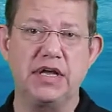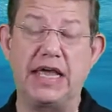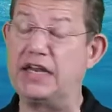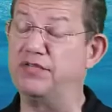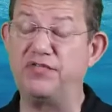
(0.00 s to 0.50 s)

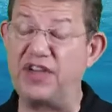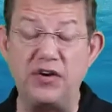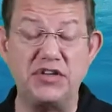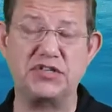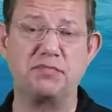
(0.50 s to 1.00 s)
in
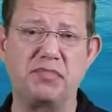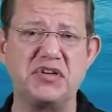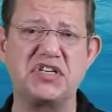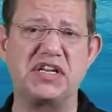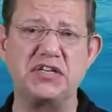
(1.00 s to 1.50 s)
very
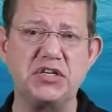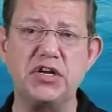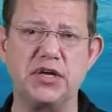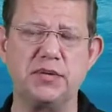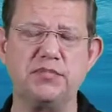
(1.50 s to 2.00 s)
simplistic
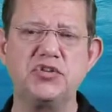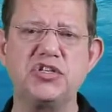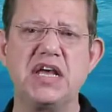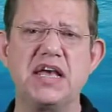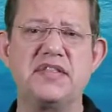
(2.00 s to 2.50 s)

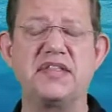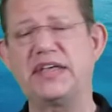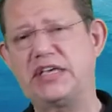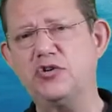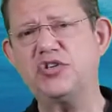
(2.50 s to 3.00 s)
terms, that they
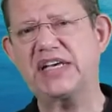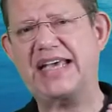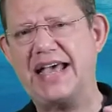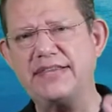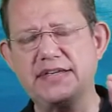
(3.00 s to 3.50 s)
use a
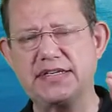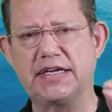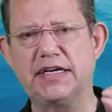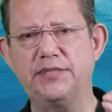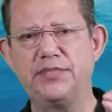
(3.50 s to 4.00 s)

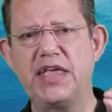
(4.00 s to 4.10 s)
catheter